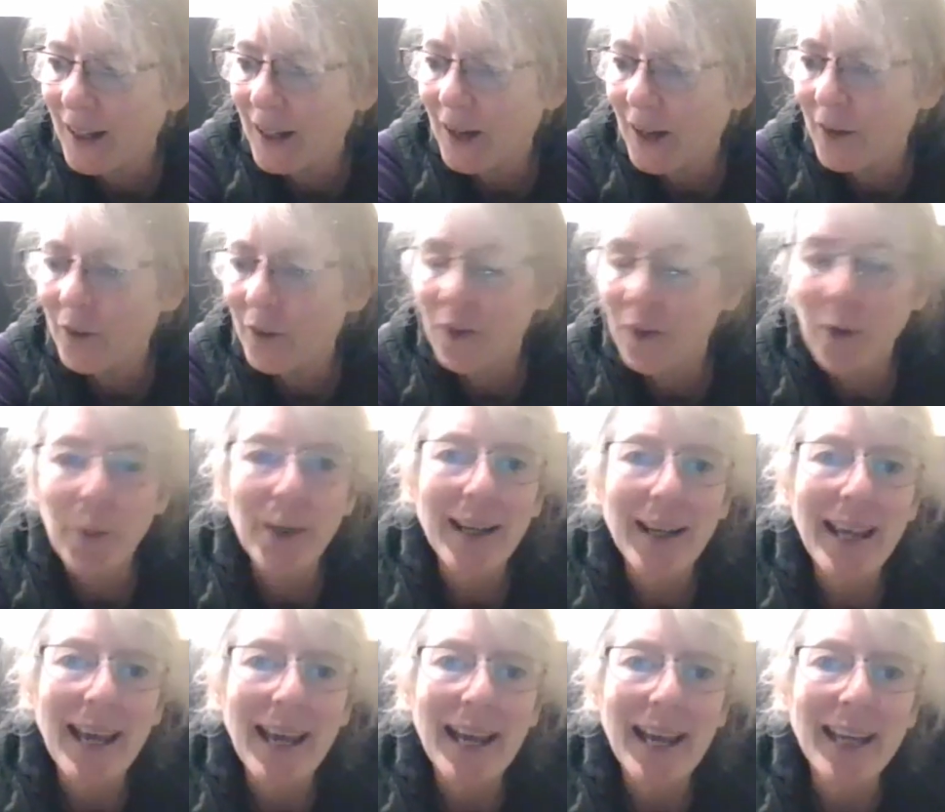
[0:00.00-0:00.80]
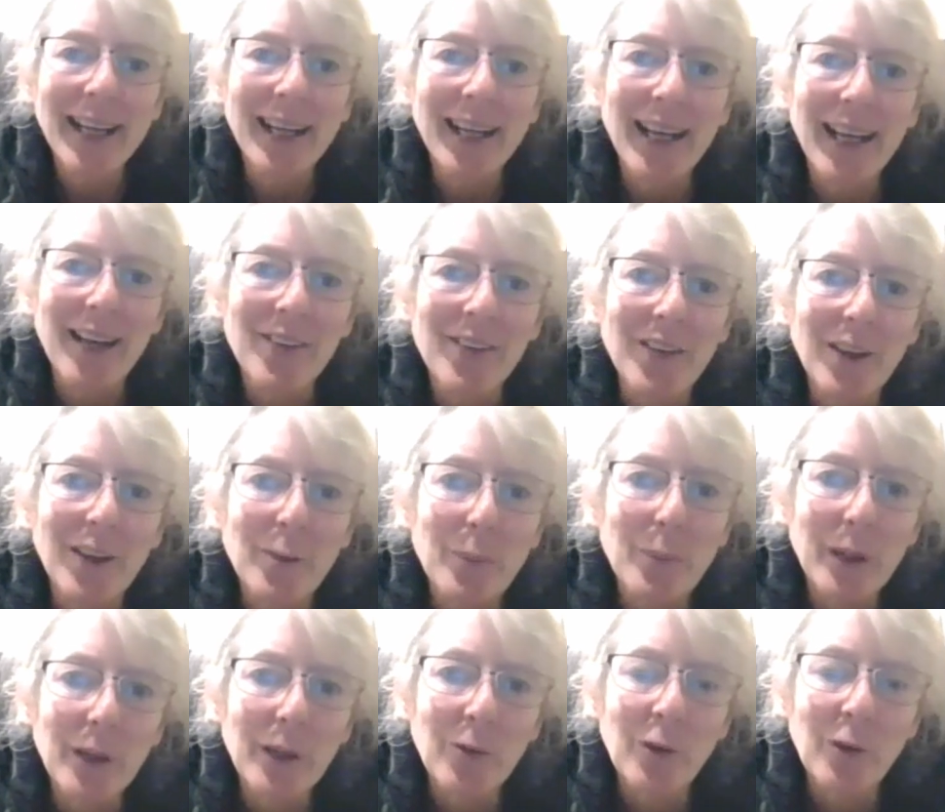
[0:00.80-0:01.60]
So again, as I've
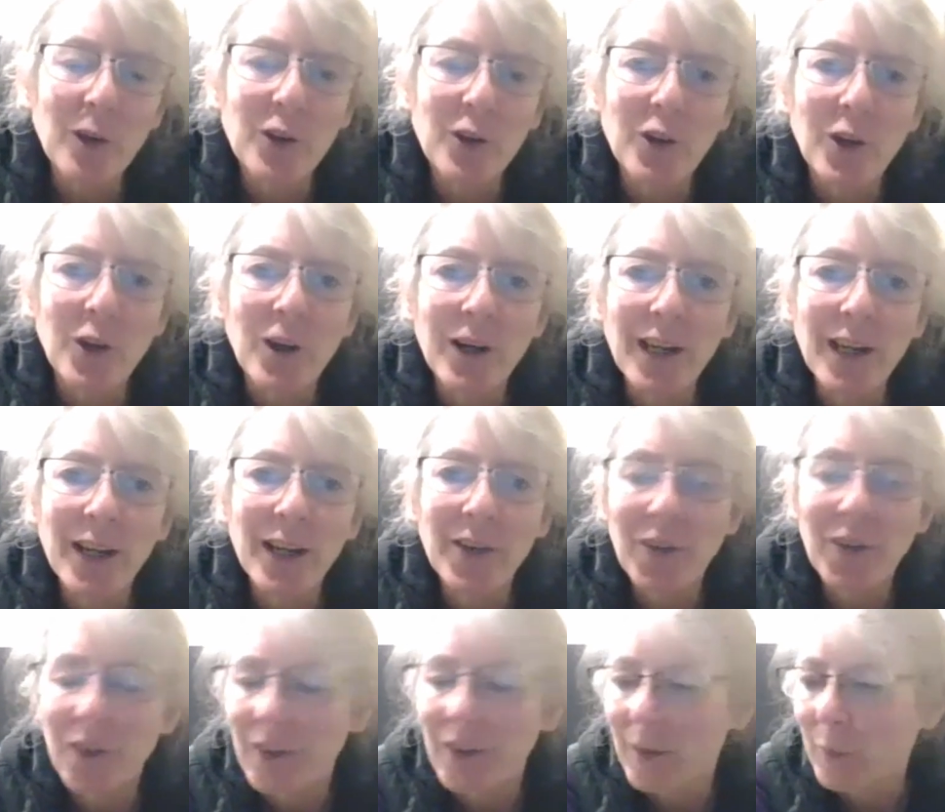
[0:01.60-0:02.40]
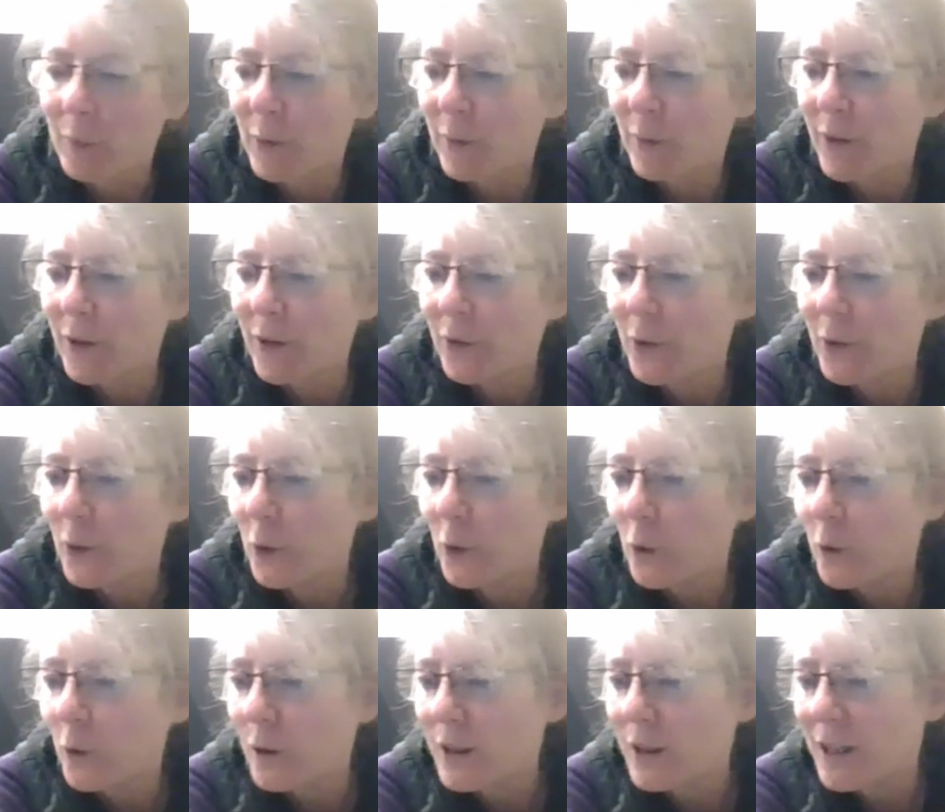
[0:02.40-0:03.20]
been returning to some of these
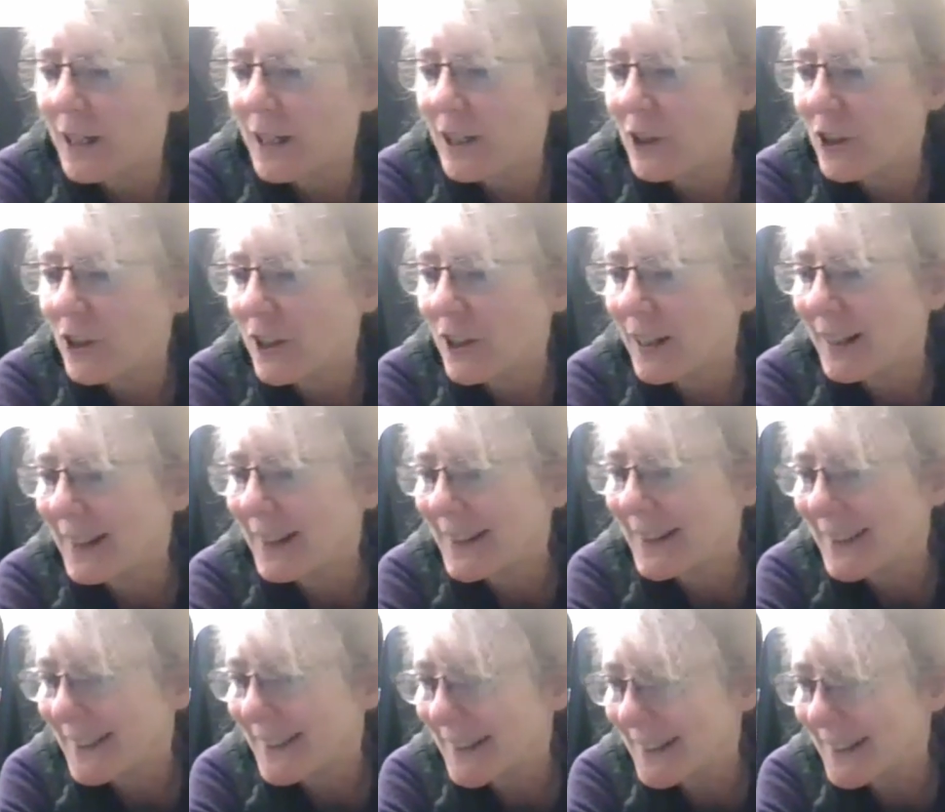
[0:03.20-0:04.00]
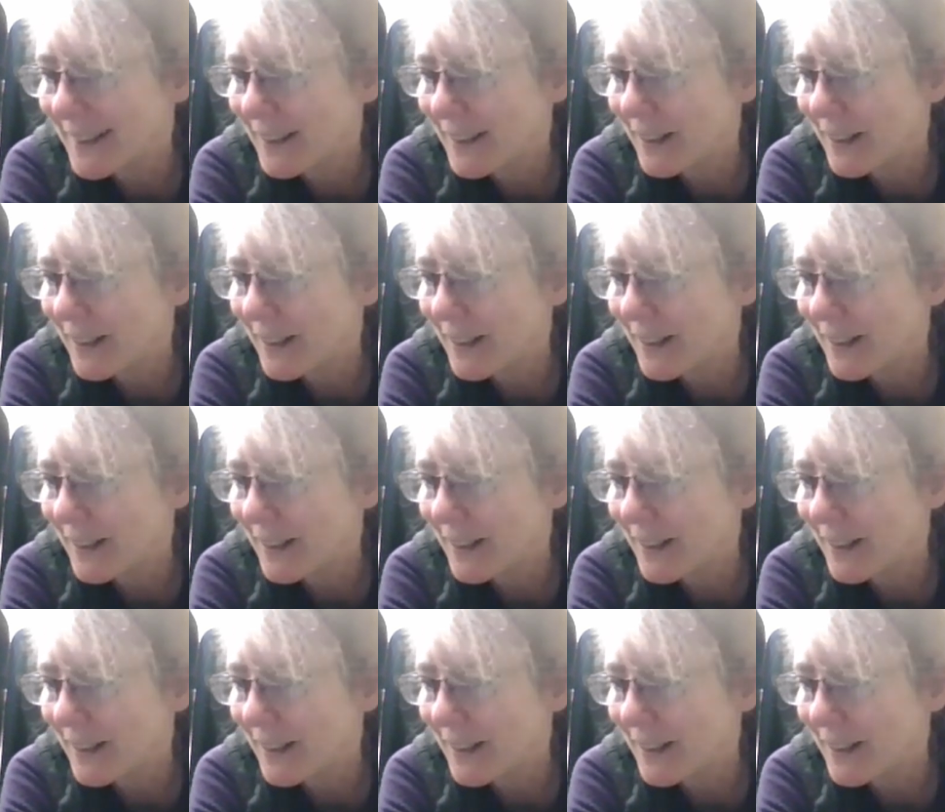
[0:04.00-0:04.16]
core teachings,